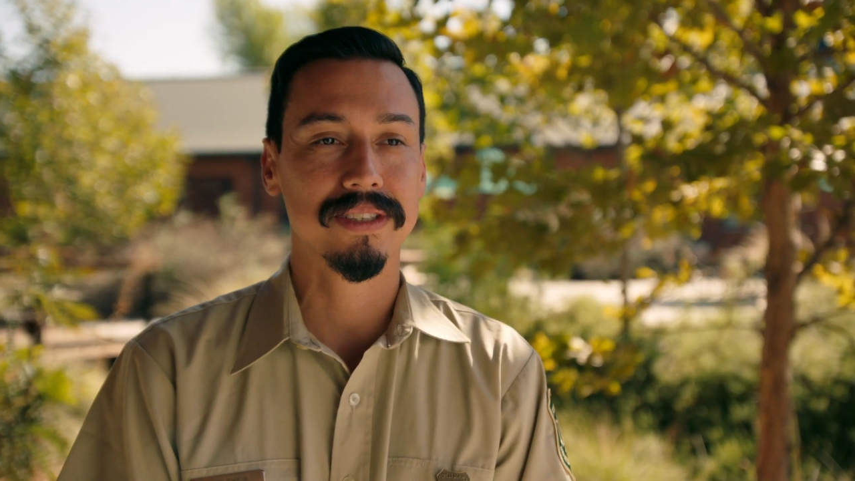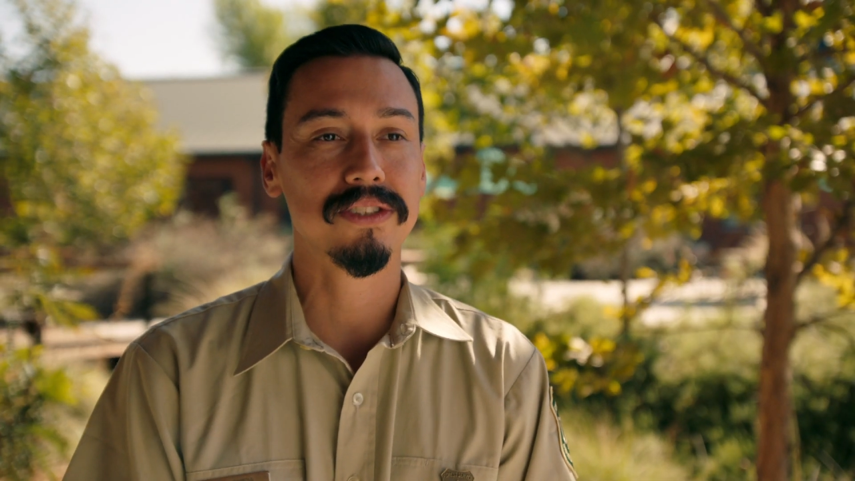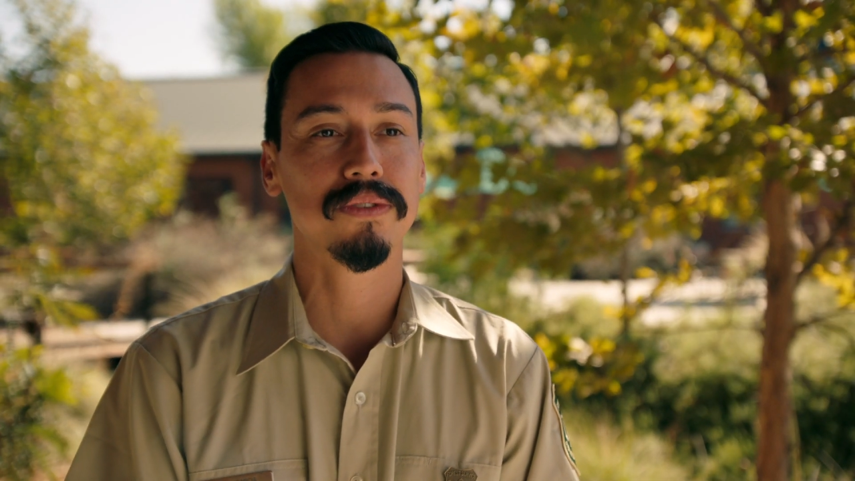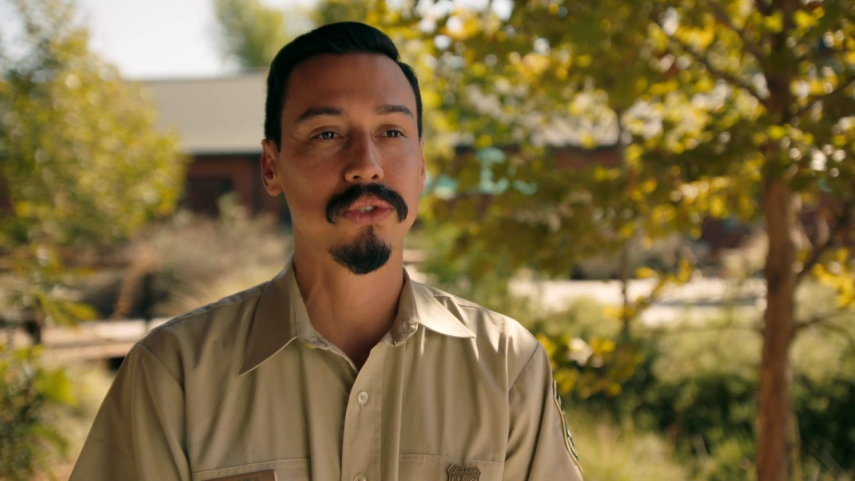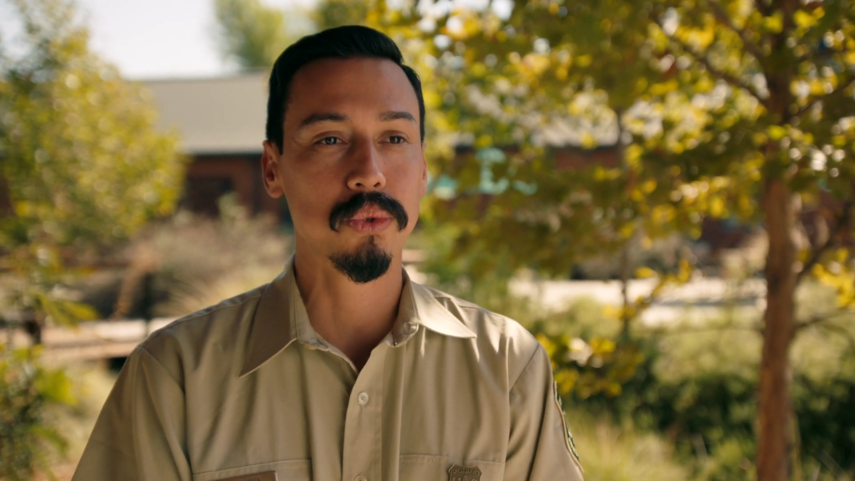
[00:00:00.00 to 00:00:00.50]

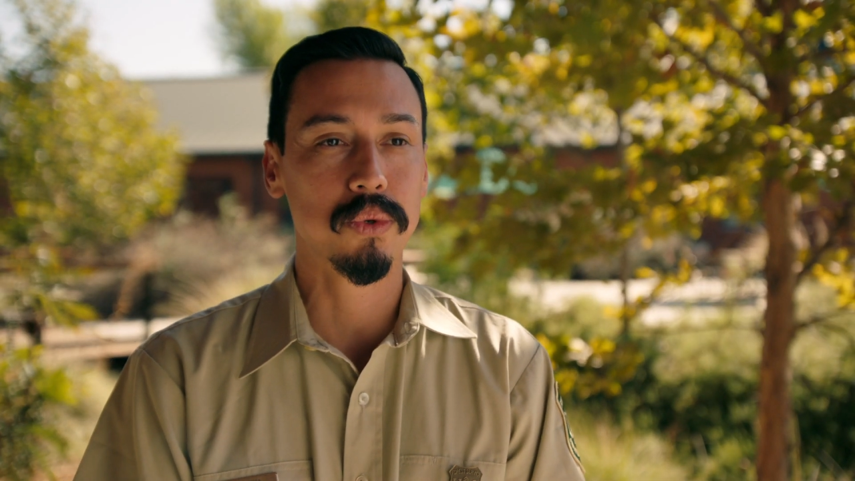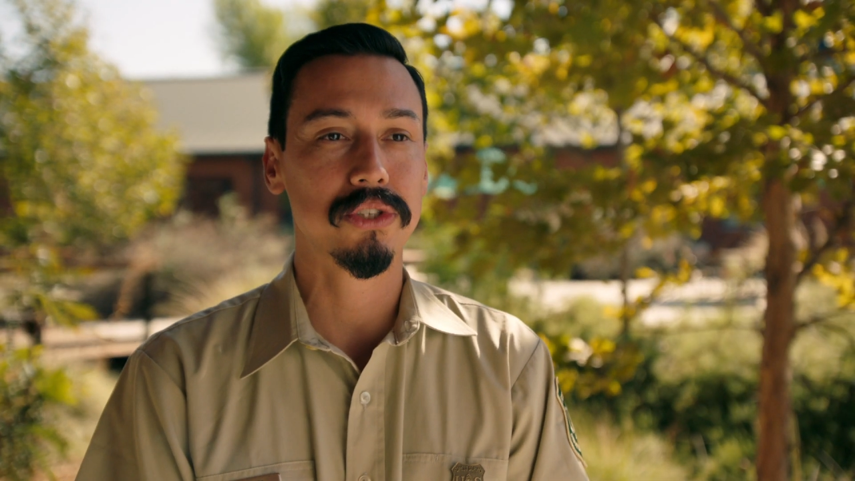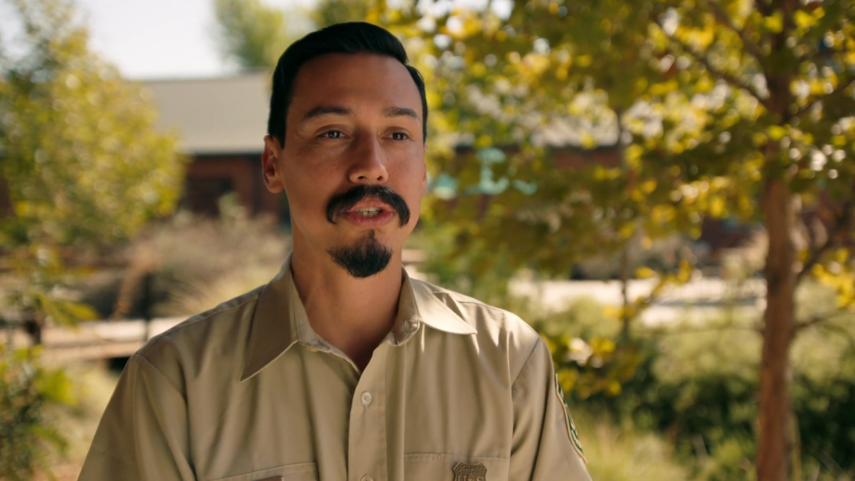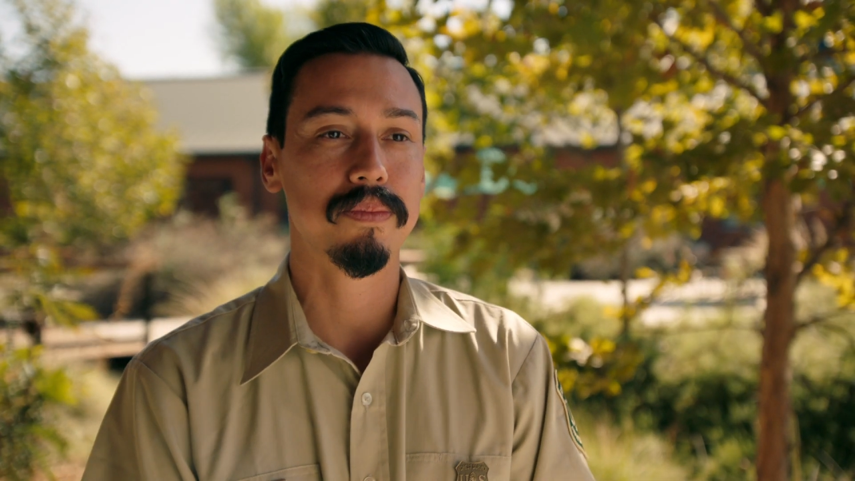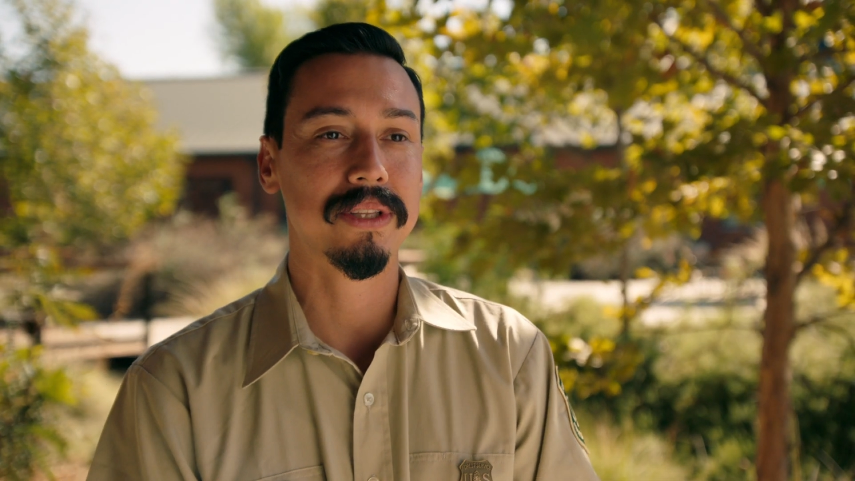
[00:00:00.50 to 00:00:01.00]
sense of
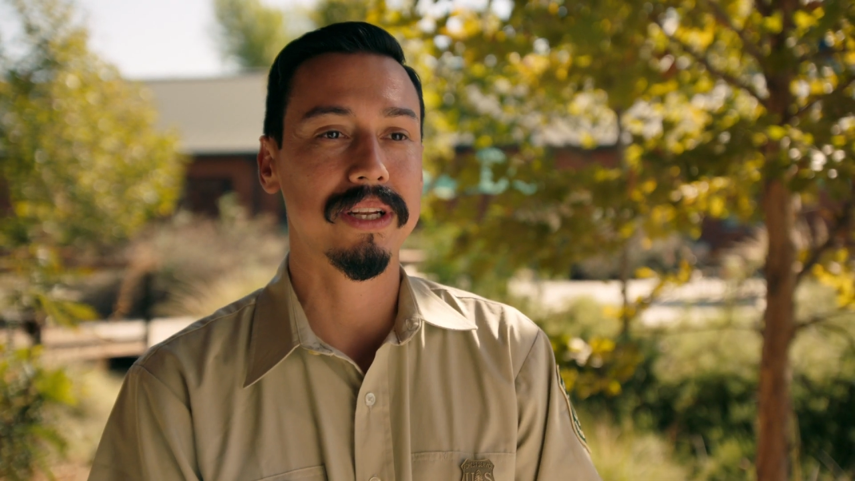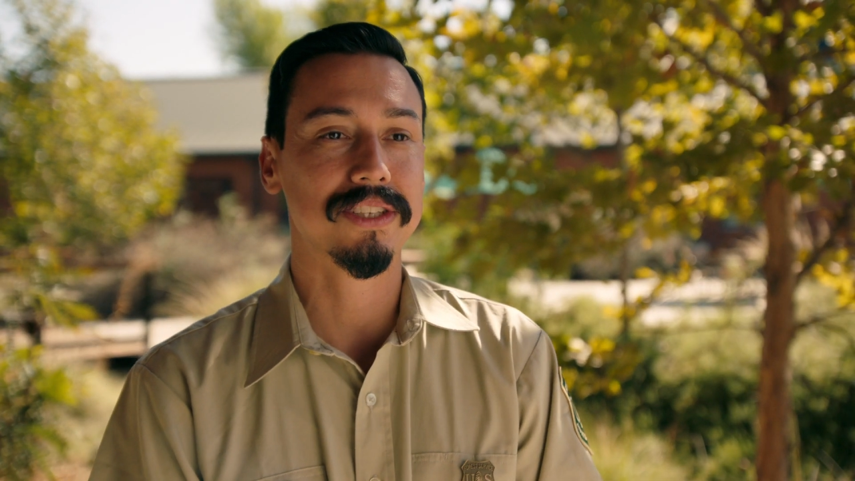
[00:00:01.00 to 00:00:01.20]
stewardship in the